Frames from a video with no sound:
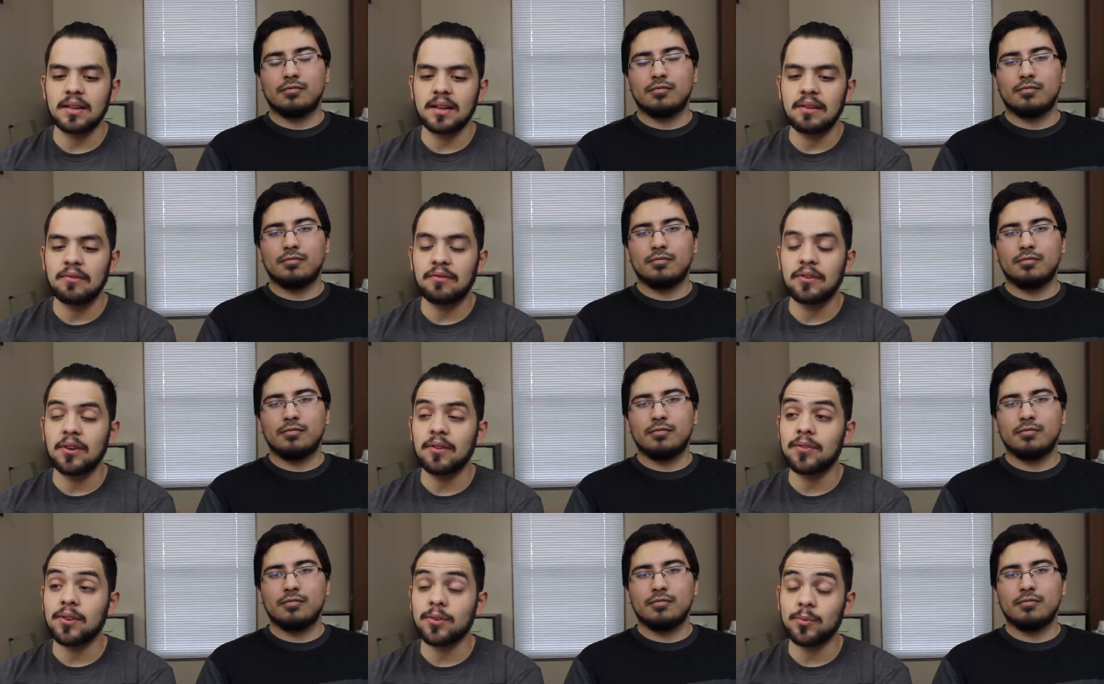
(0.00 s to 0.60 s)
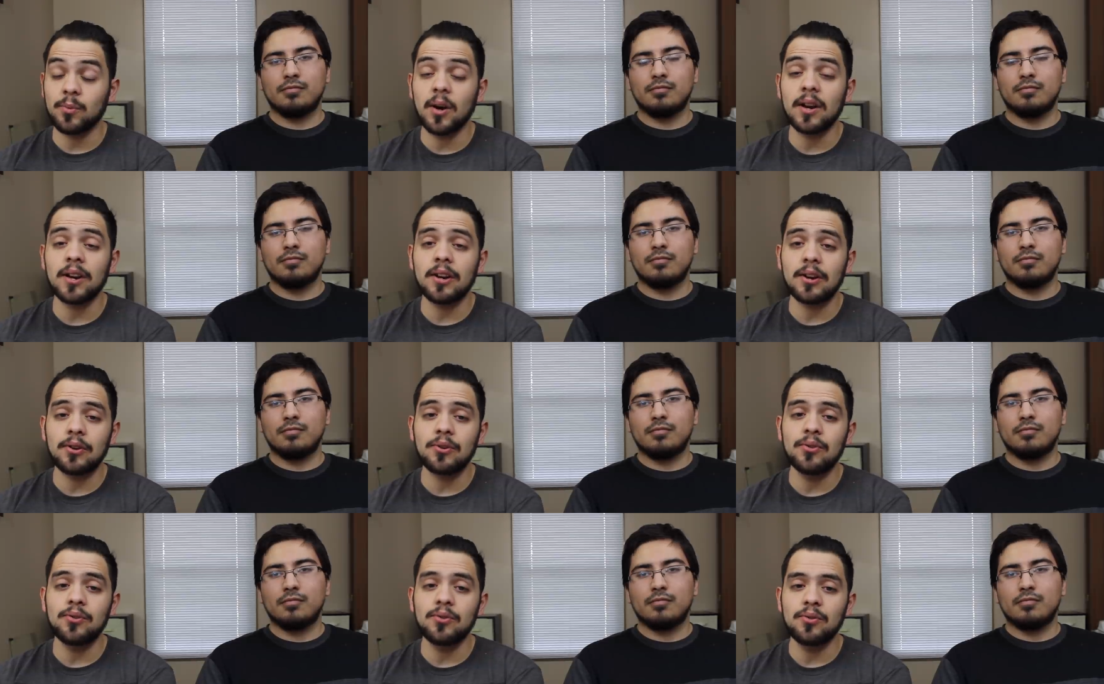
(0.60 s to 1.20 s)
Speaker 1: If you, if you want a
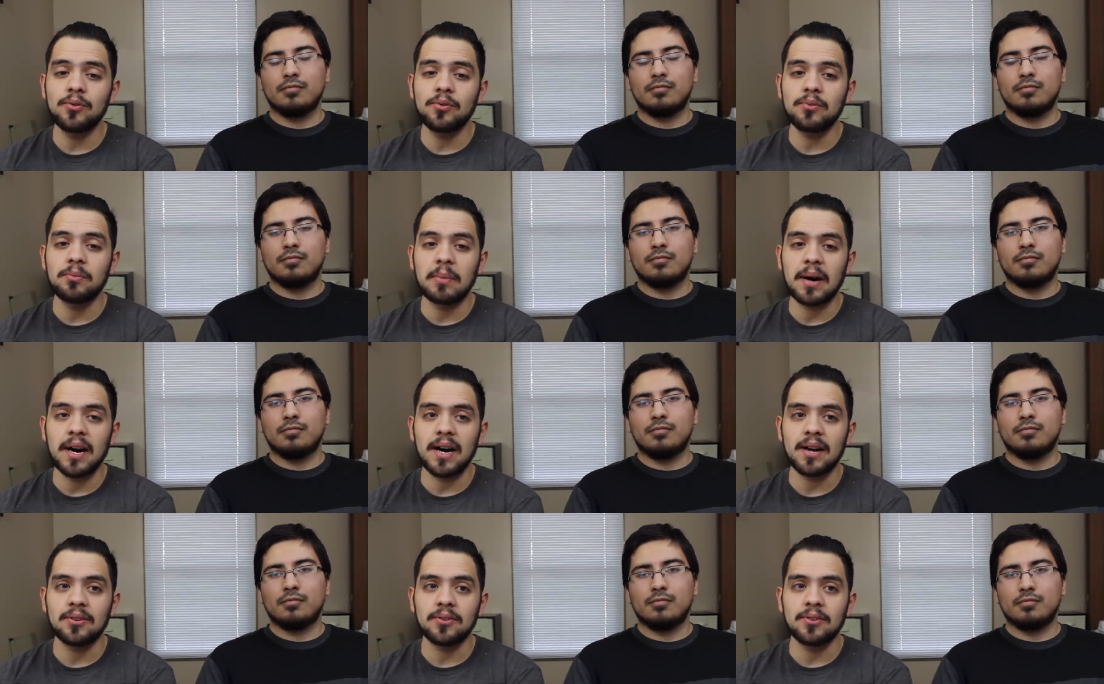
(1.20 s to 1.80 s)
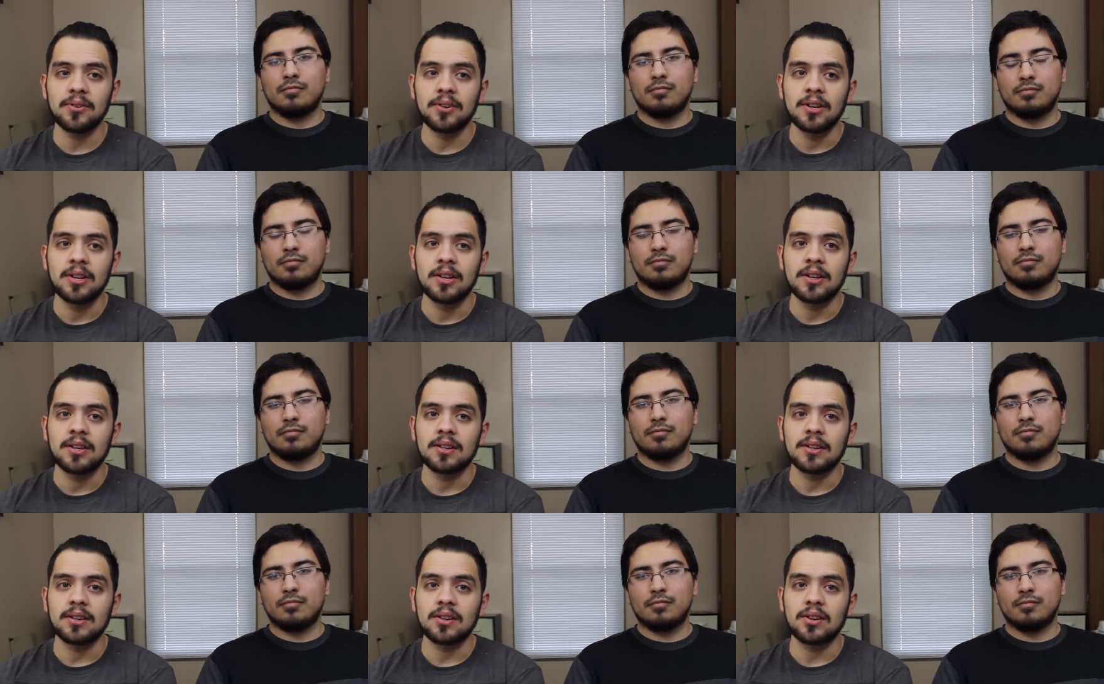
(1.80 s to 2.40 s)
new model,
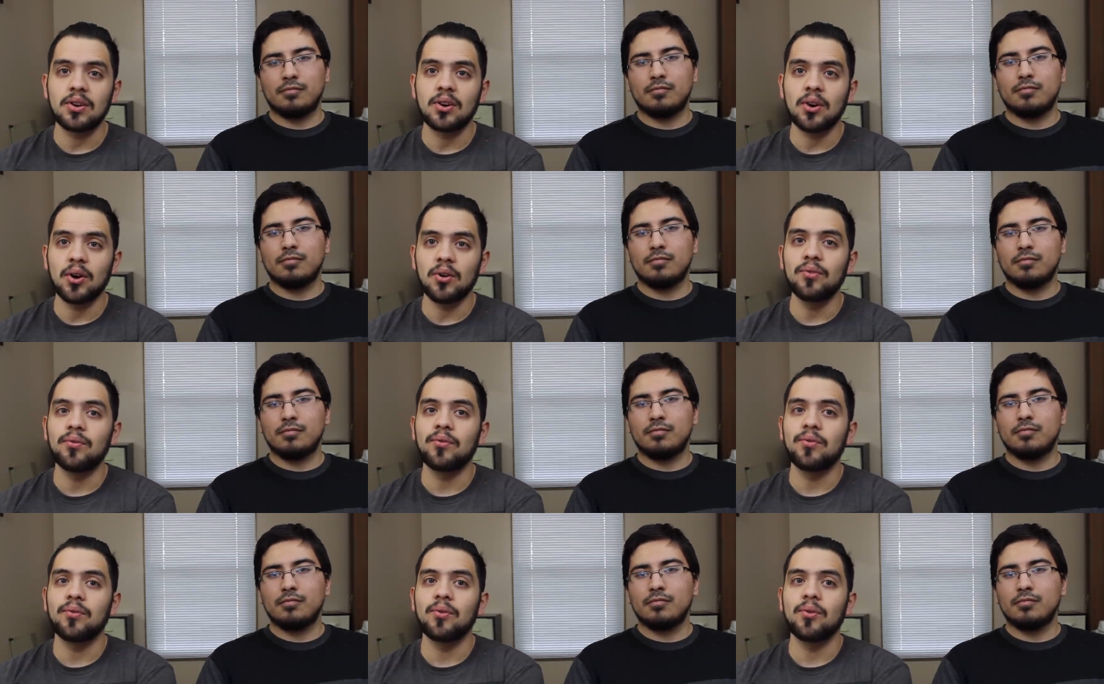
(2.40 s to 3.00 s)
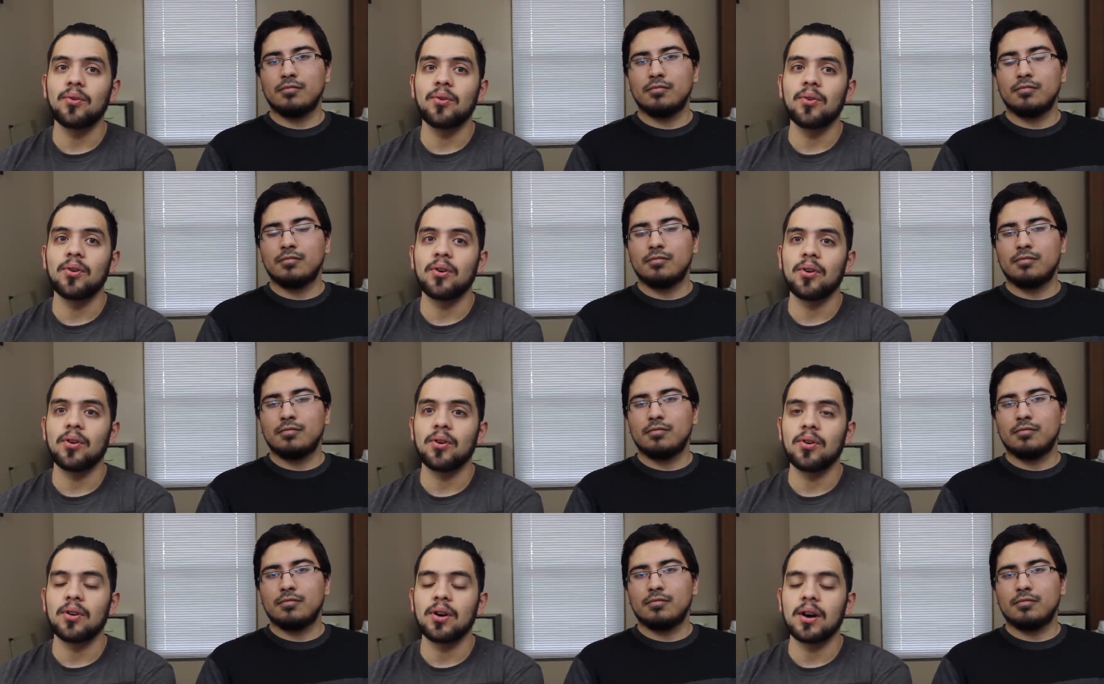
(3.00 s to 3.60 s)
go
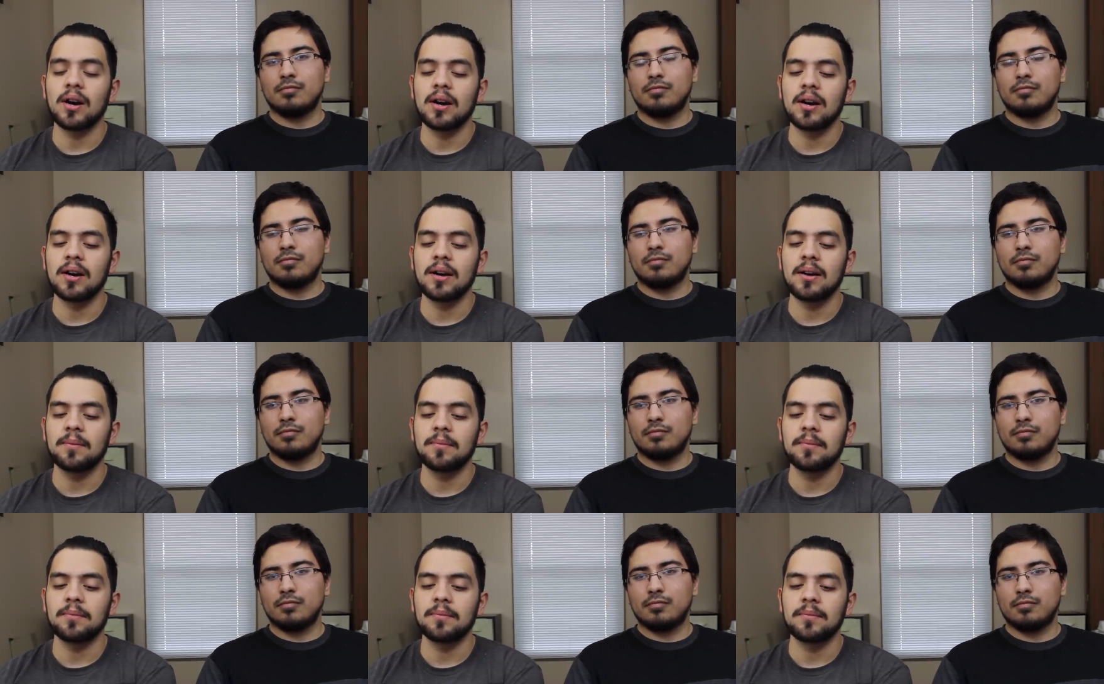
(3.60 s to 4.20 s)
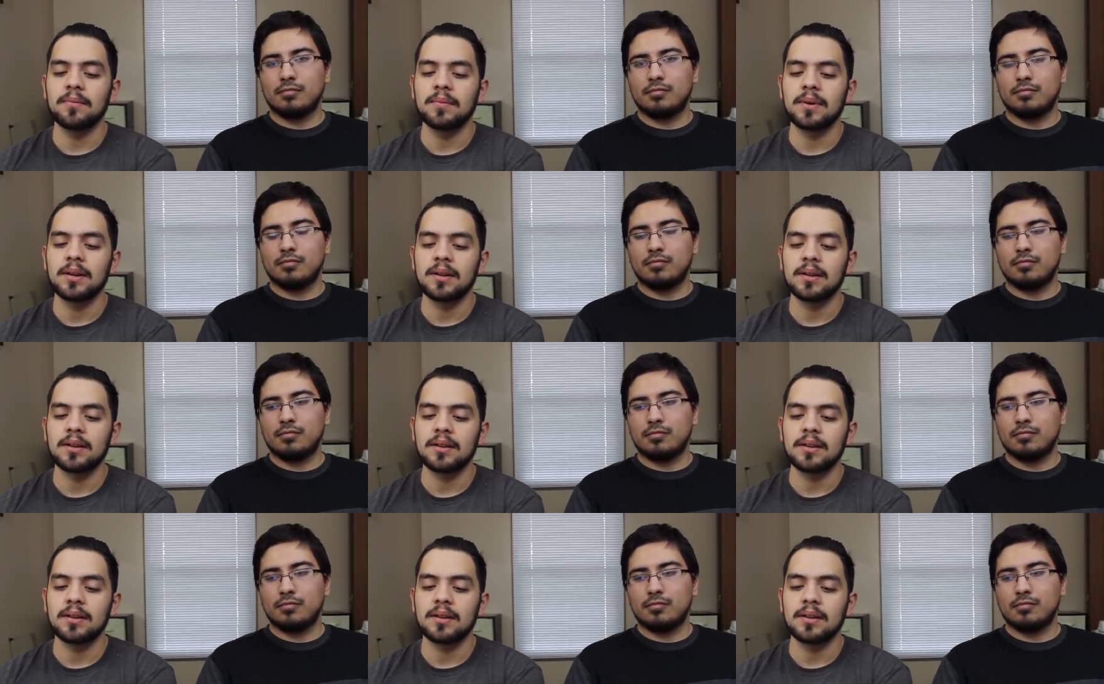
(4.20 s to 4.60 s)
for um,